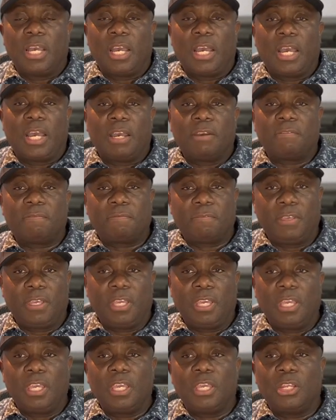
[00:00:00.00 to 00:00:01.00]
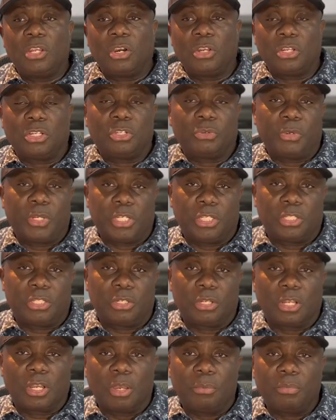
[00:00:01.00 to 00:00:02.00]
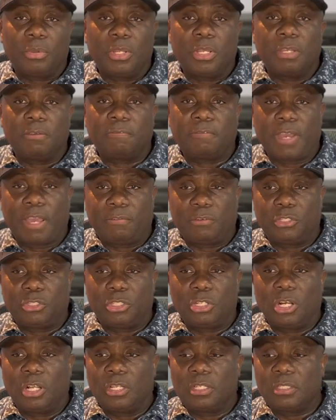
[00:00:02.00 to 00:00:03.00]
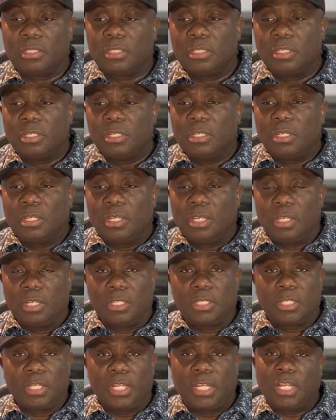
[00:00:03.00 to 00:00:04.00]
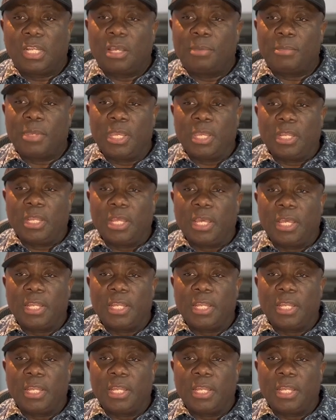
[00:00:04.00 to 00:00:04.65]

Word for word: uh, fee in order to register a company, $500 in the state that I'm in.